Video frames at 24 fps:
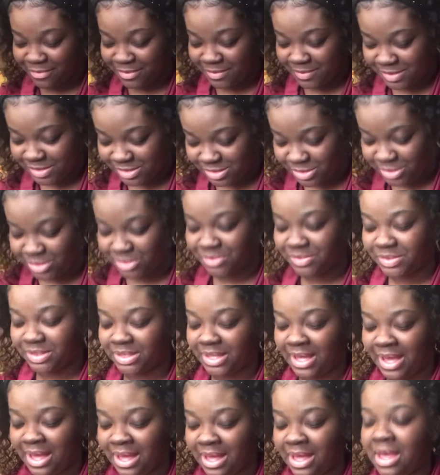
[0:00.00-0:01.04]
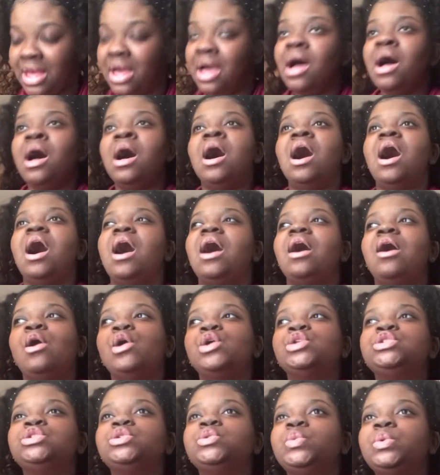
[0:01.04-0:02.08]
want to start doing that. I
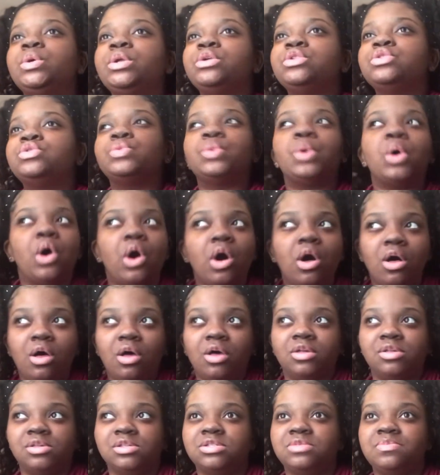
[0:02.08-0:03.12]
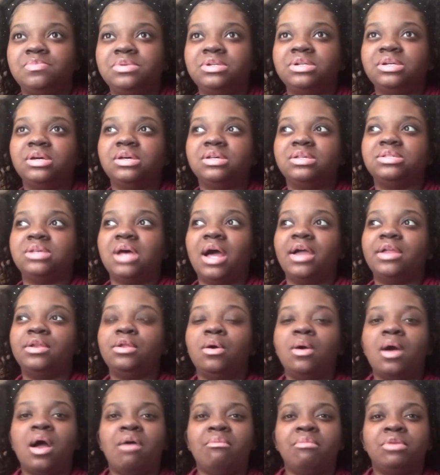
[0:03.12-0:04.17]
also want to do hauls because I know
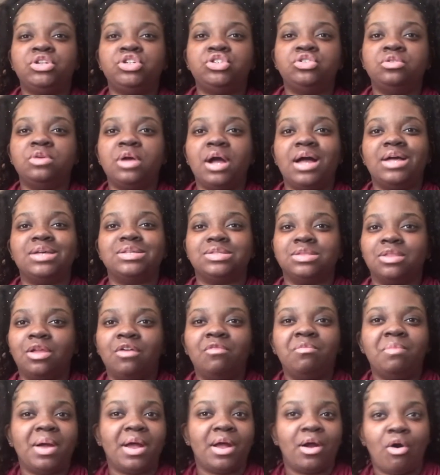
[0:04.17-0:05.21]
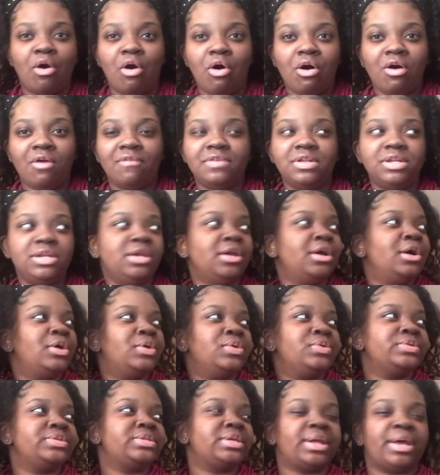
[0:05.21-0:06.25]
how much you guys love my haul
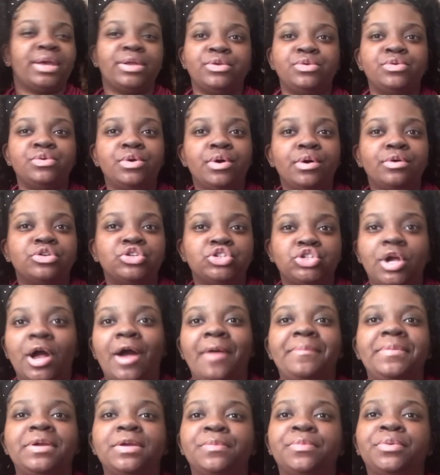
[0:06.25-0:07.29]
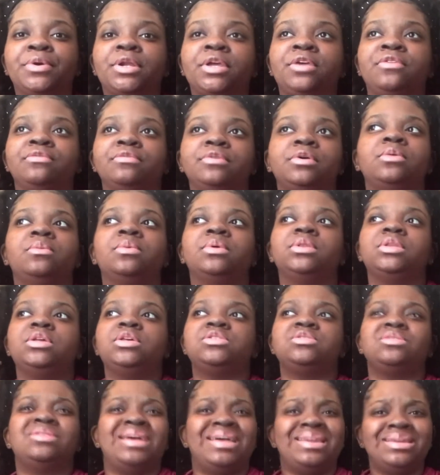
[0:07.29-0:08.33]
videos, and I do go shopping pretty frequently,
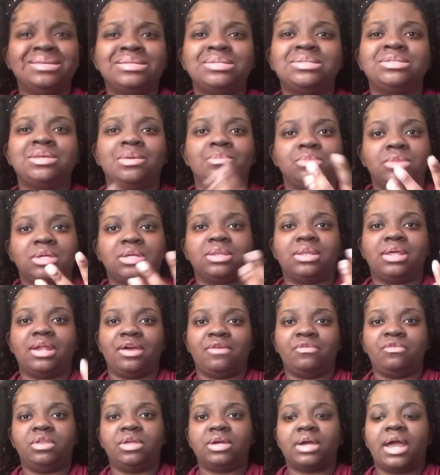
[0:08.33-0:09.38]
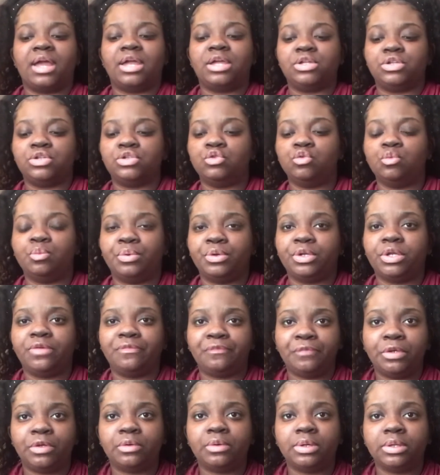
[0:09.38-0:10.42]
so that is something that I feel like I can do pretty
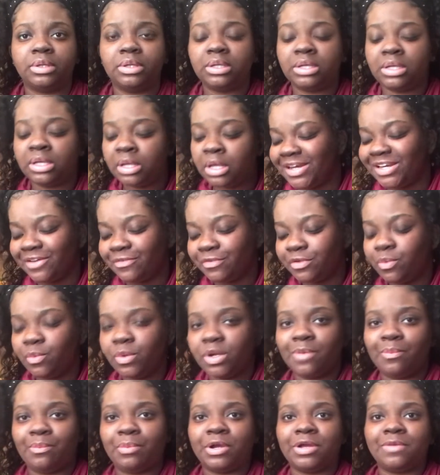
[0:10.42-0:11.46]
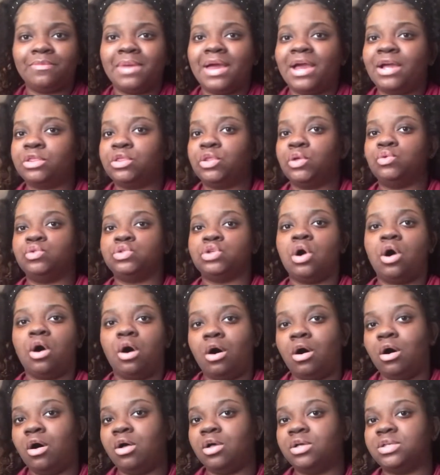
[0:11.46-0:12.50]
frequently. Definitely want to bring back those
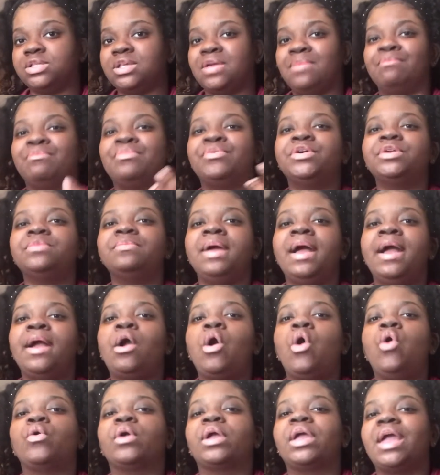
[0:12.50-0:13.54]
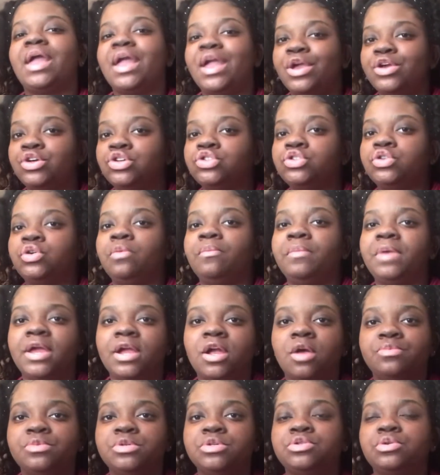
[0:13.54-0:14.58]
hauls and bring back occasional
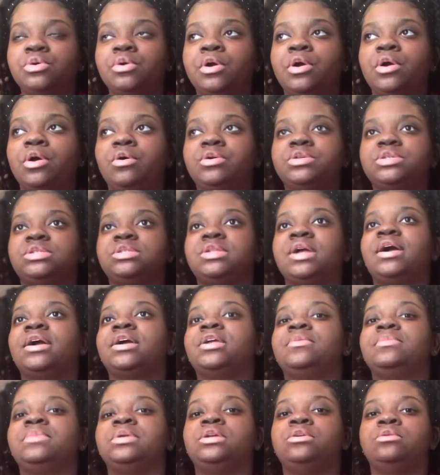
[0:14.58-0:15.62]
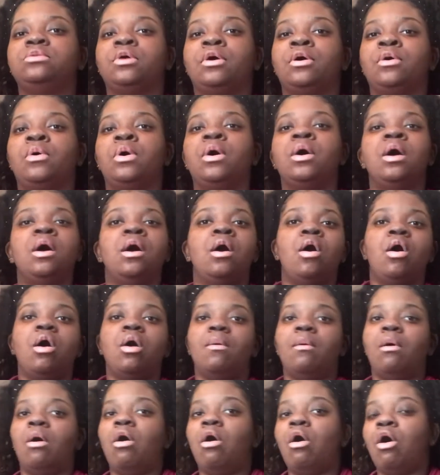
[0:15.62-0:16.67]
makeup tutorials. It's not going to be, you know,
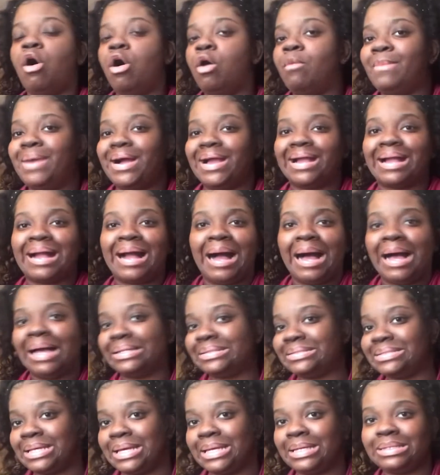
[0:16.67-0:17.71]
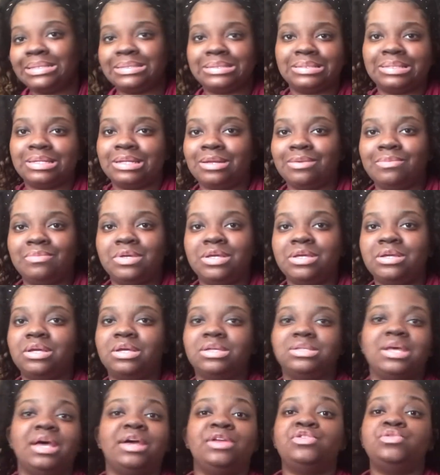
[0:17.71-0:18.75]
all my content is going to be,
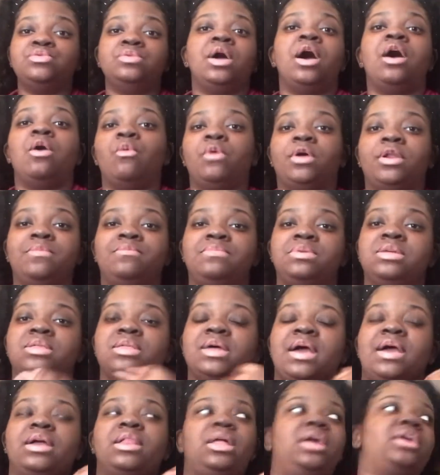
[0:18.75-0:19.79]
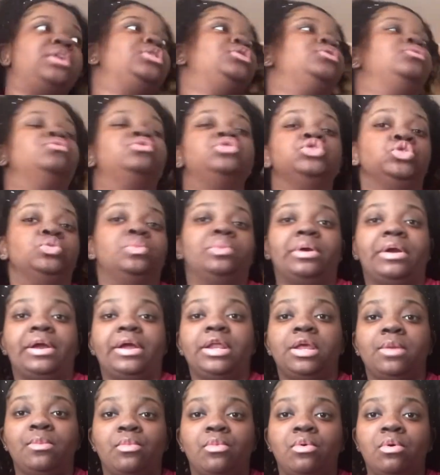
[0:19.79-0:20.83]
because I do not want to be that like YouTuber
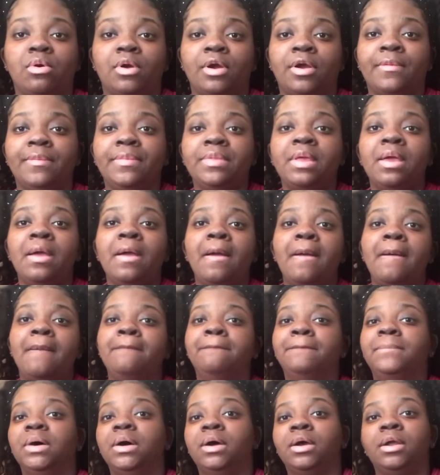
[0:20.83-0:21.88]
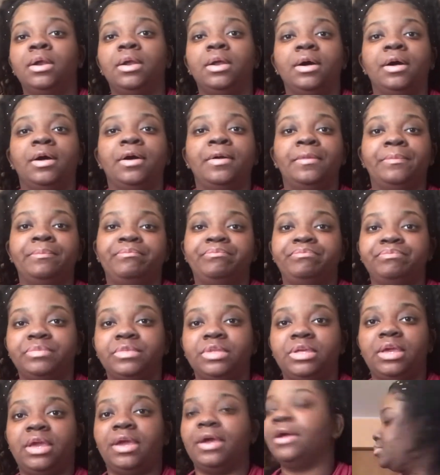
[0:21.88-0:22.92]
anymore, but
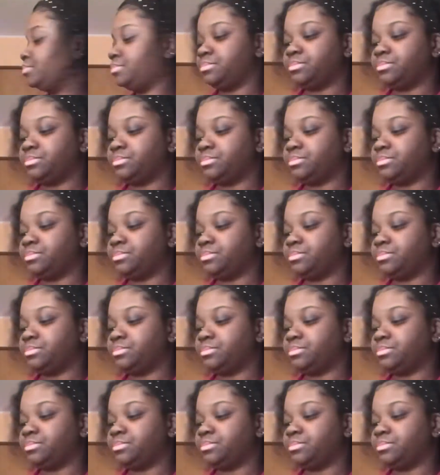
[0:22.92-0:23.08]
yeah.